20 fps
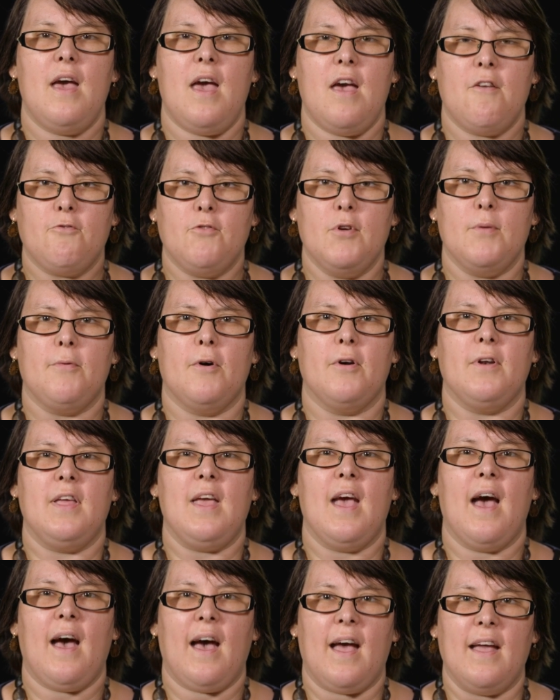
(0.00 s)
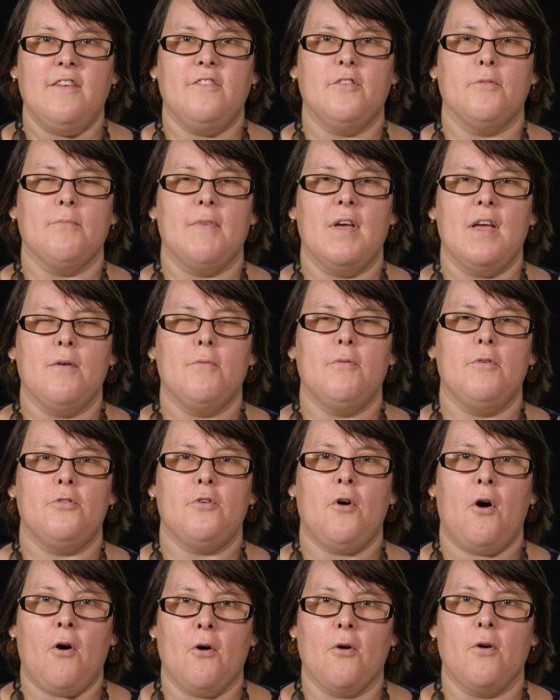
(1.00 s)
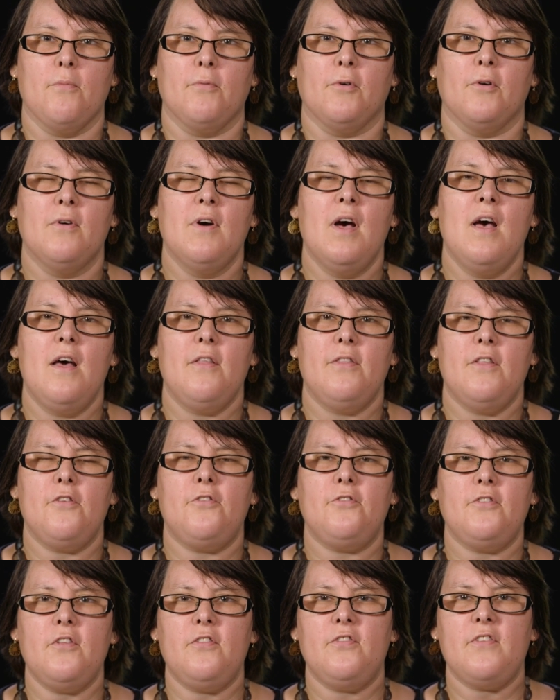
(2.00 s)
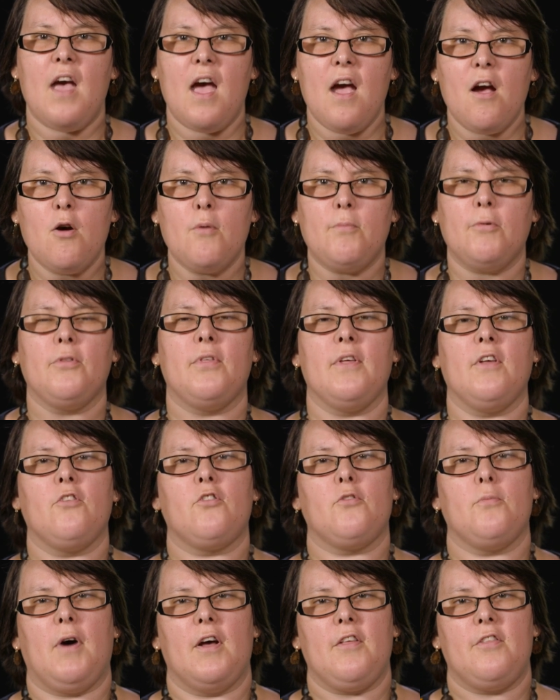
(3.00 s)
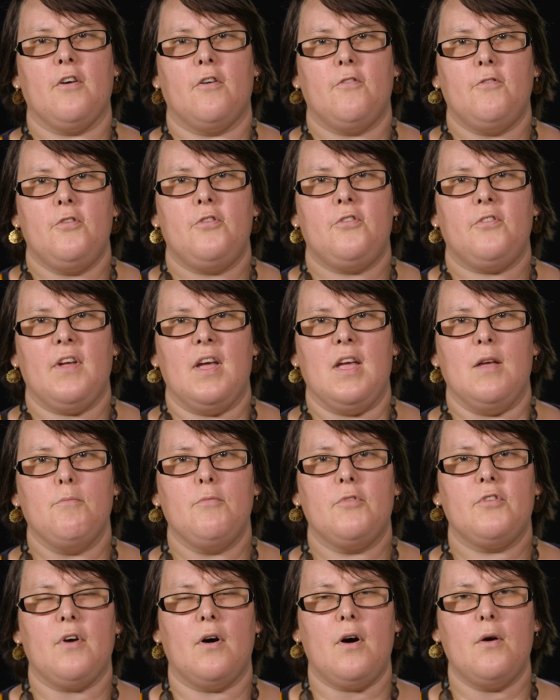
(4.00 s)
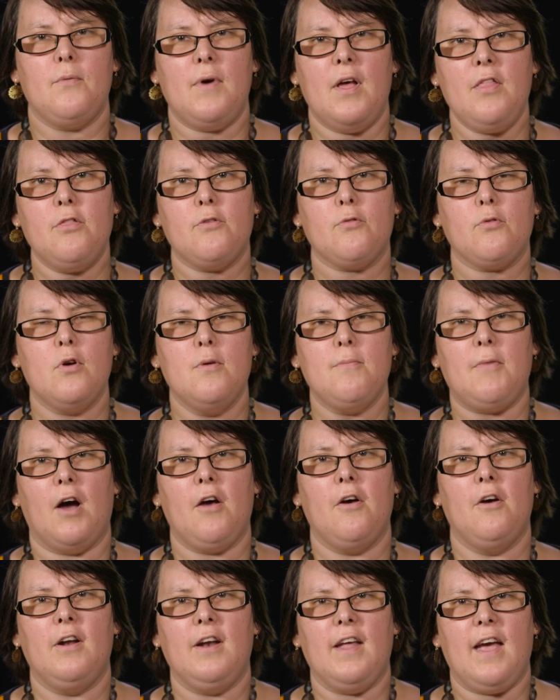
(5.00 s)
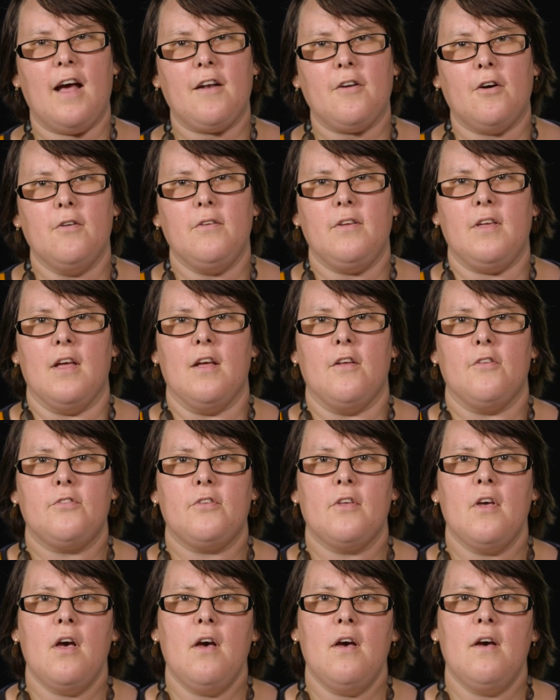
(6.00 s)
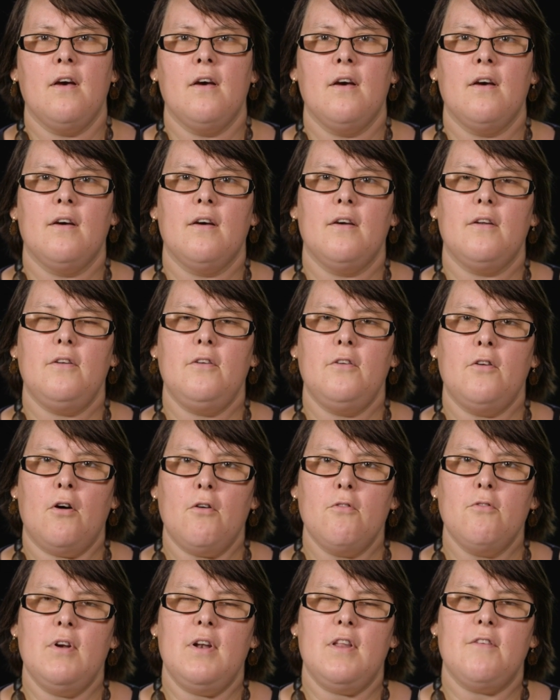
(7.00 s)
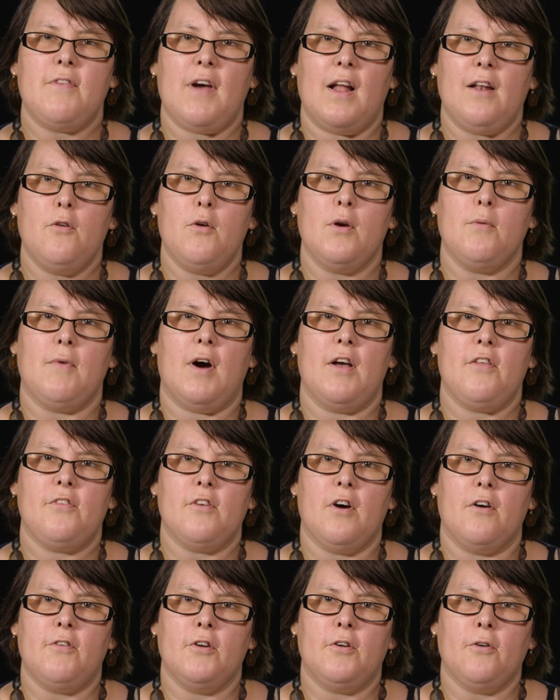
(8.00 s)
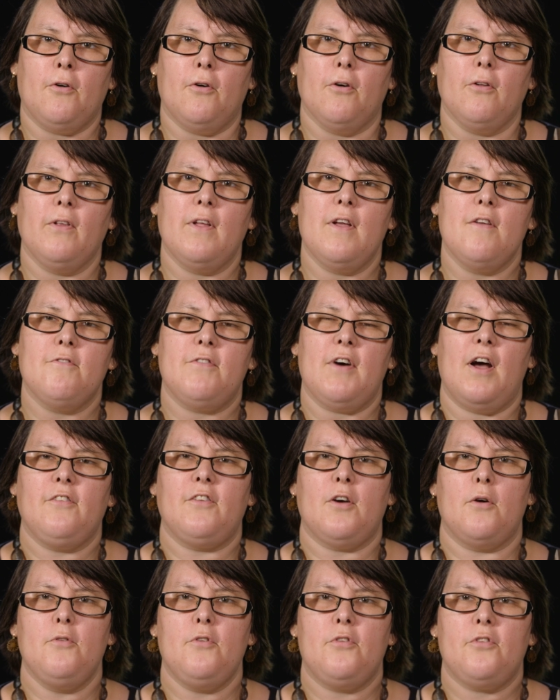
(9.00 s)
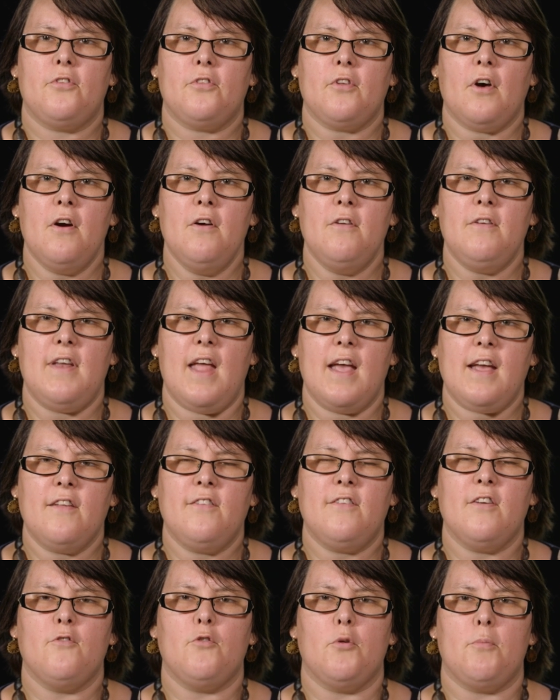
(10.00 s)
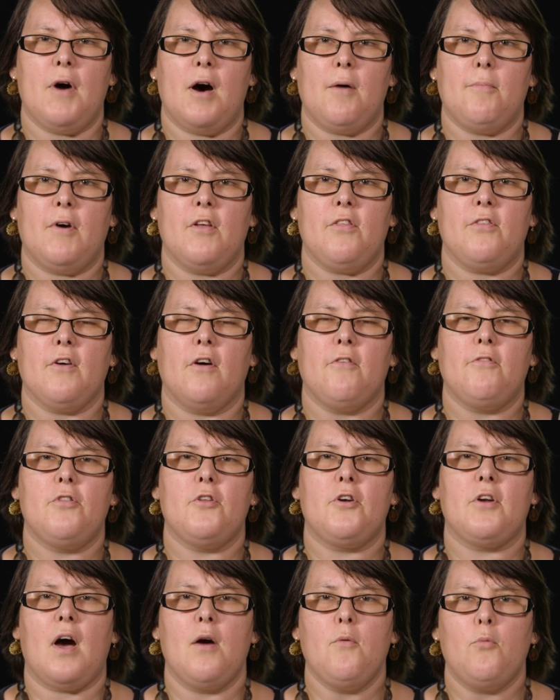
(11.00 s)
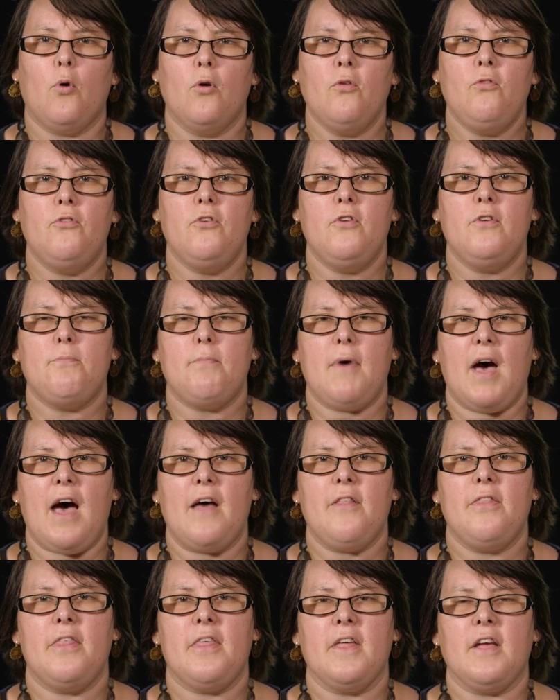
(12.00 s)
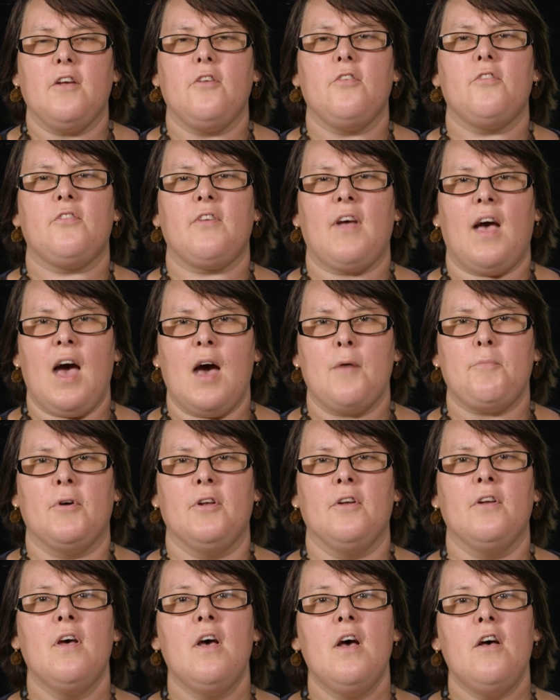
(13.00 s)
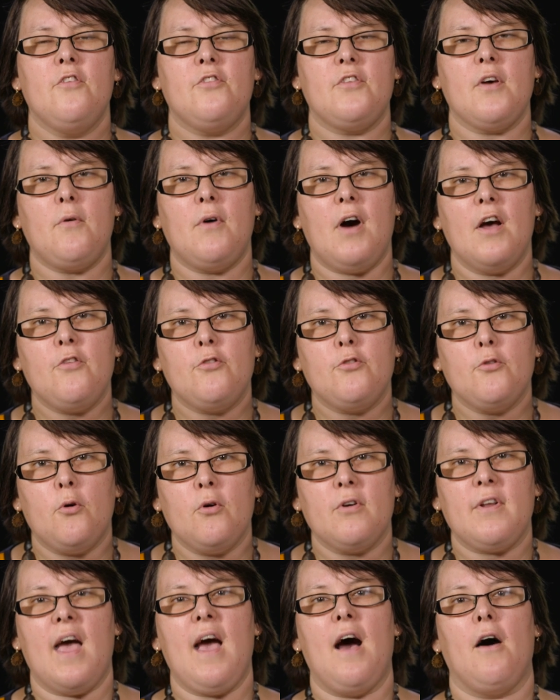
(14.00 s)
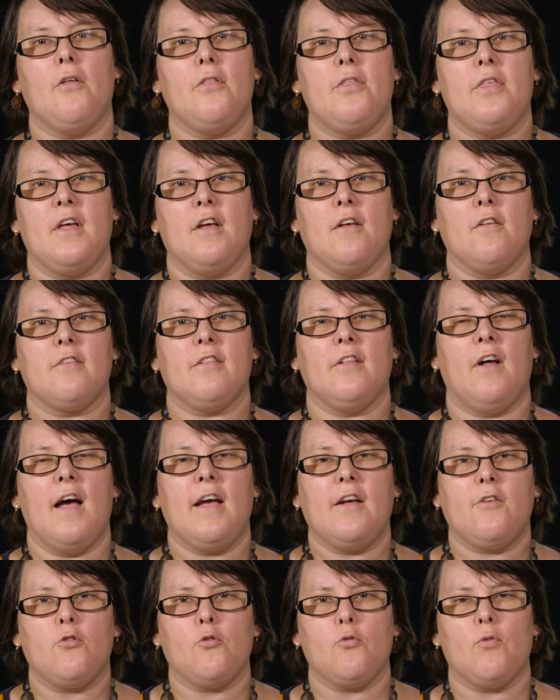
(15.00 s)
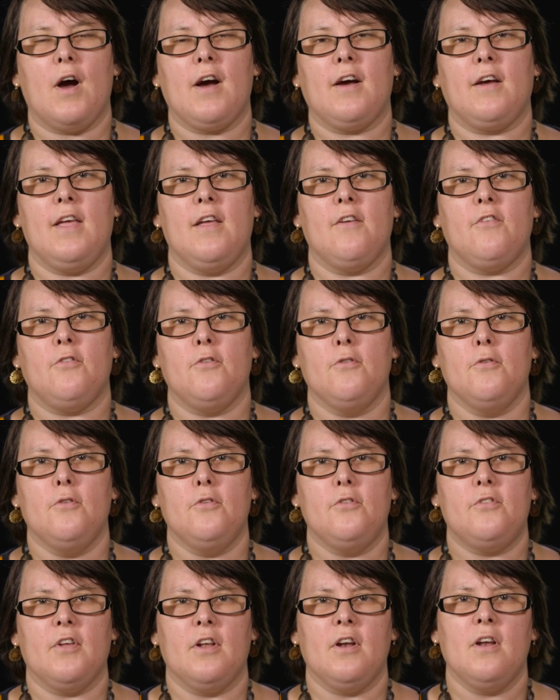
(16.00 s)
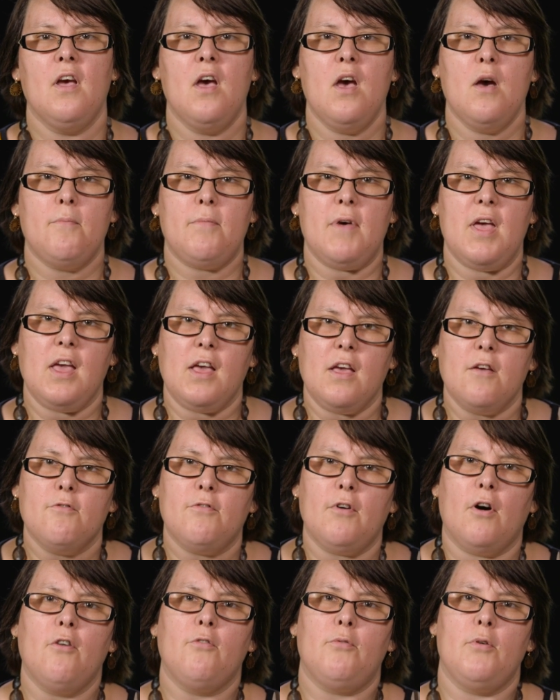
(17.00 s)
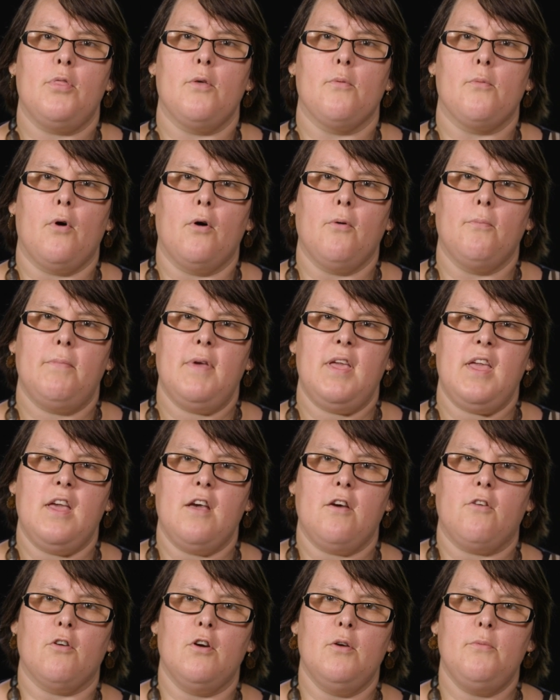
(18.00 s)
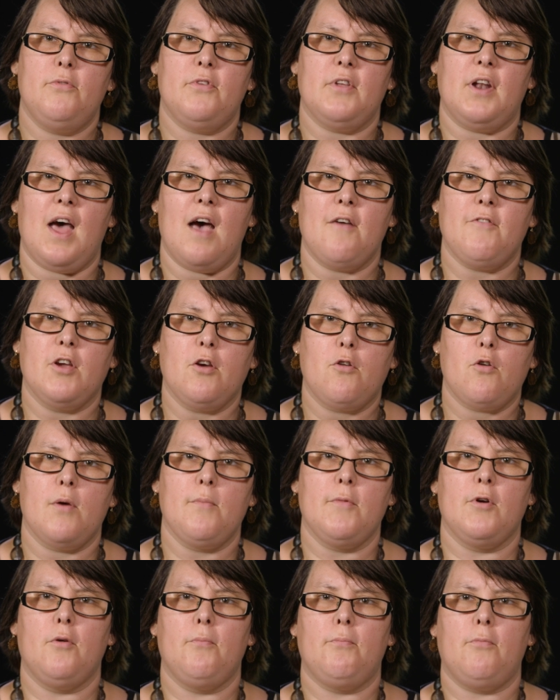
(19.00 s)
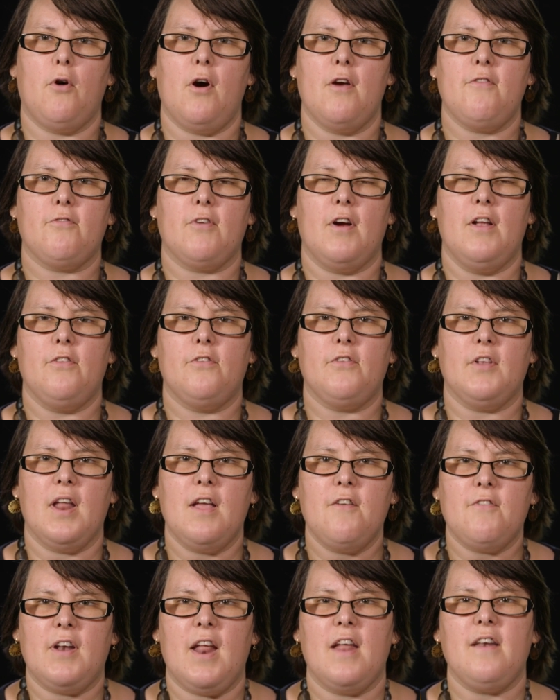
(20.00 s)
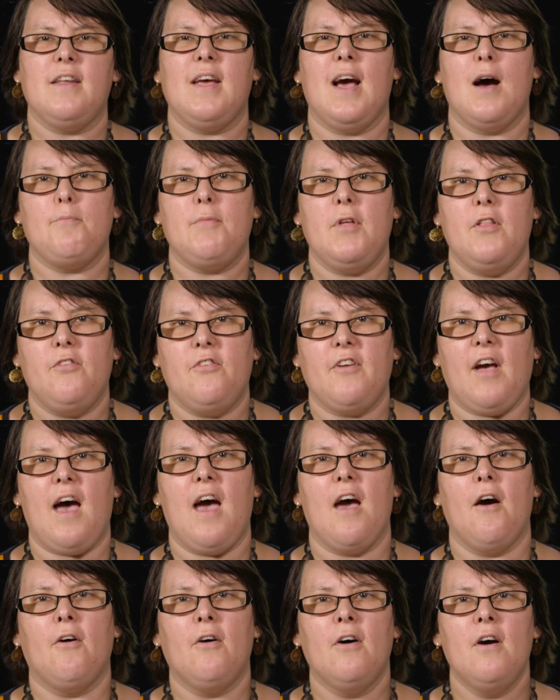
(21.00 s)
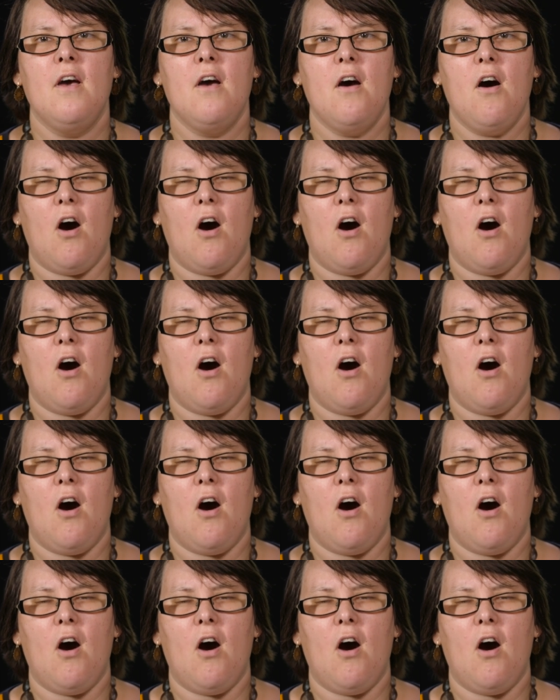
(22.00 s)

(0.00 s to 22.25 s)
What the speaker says: Everybody hated me. It was horrible. This did terrible things to my self-esteem. So I went through my early adult years not really valuing myself at all. In fact, I was so negative about myself that I wanted bad things to happen. So I sought out things like drug issues and being involved with the wrong peer groups and having criminal boyfriends and even ending up in jail.